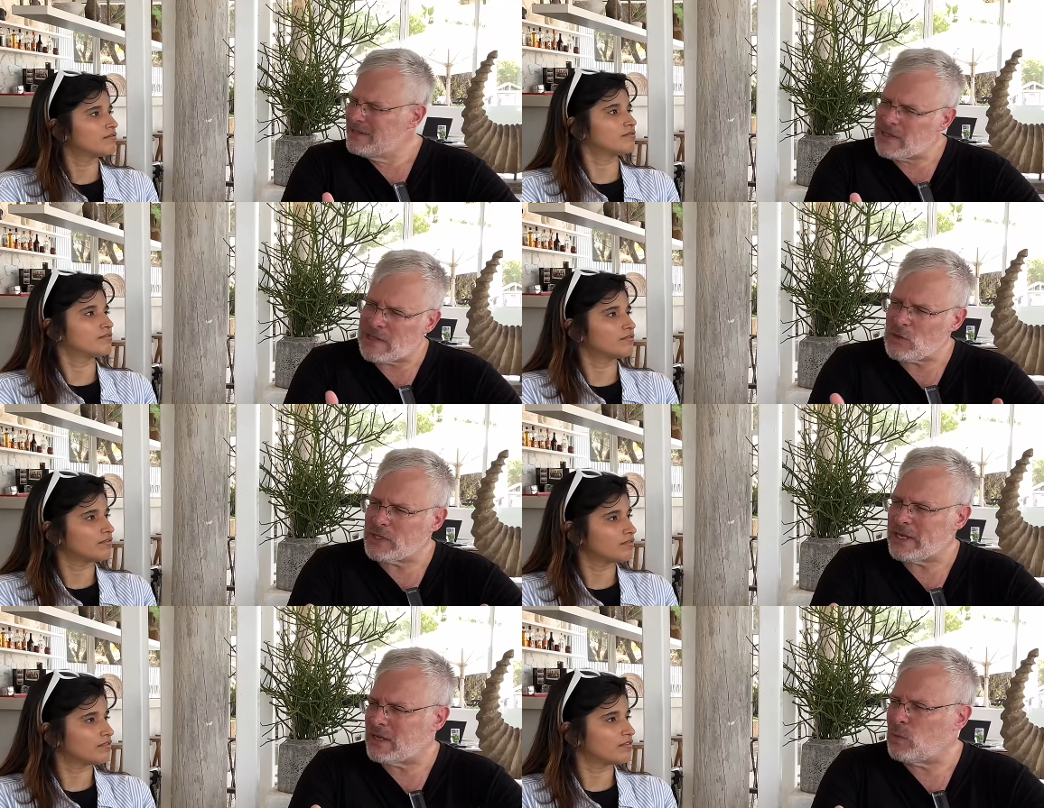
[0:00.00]
Speaker 1: This is
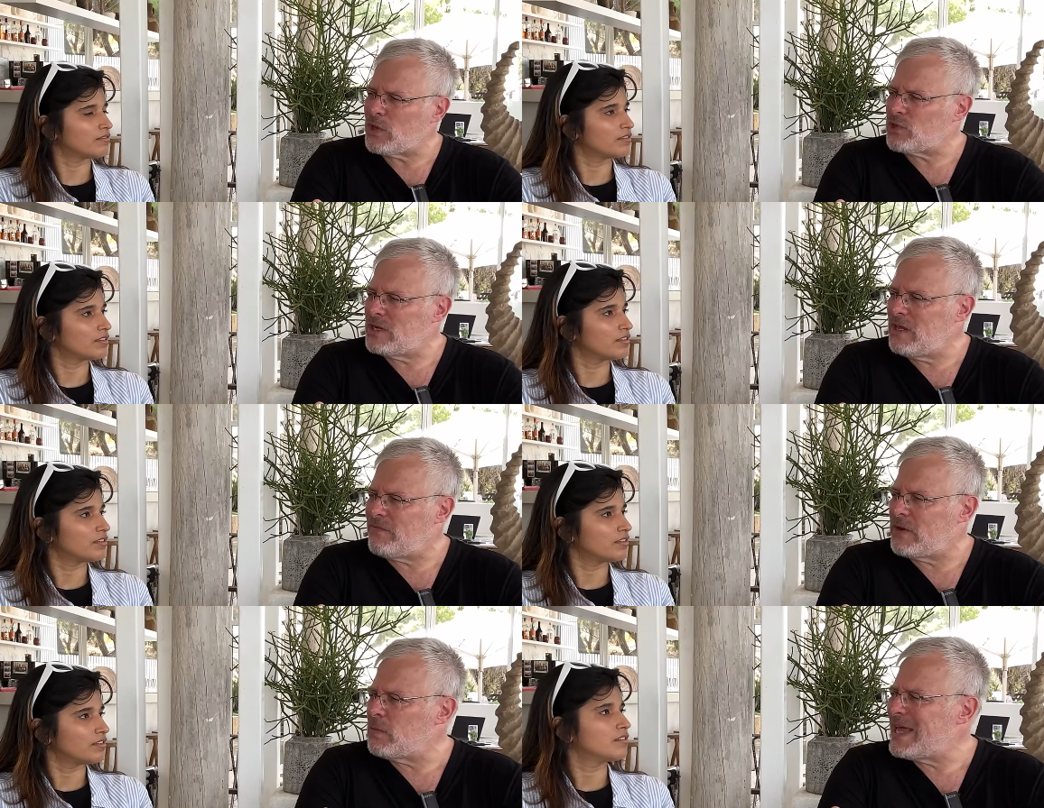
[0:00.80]
not a question
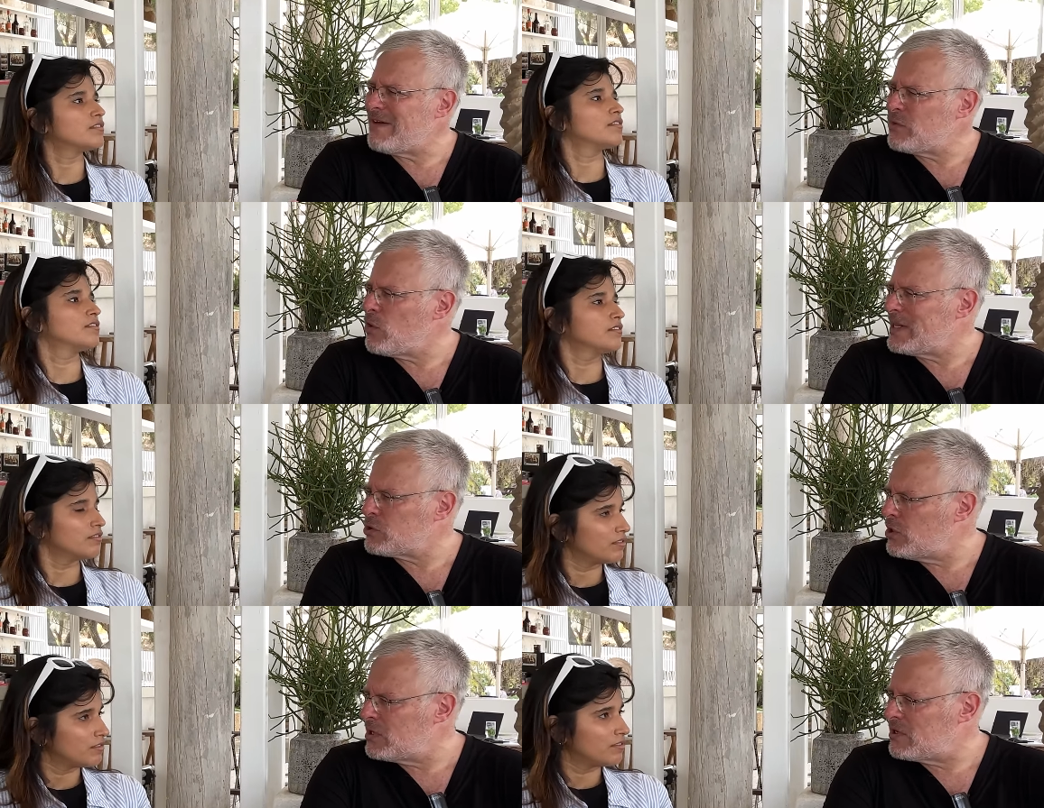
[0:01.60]
even. We have no
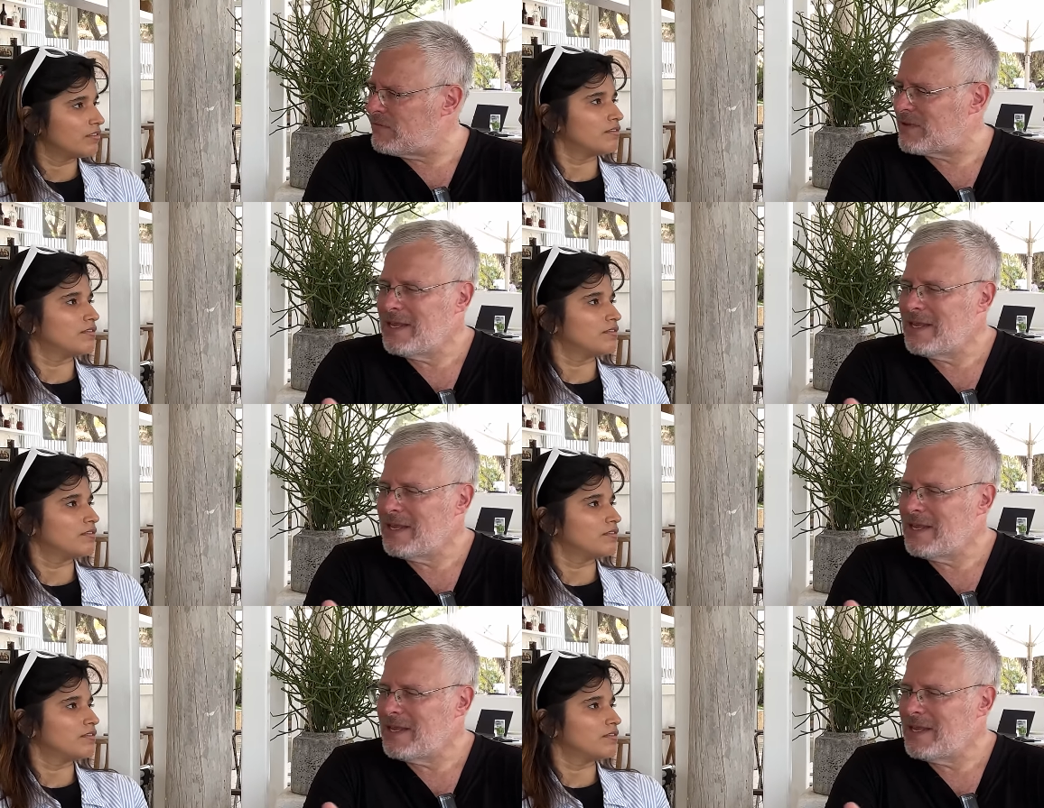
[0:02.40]
alternative.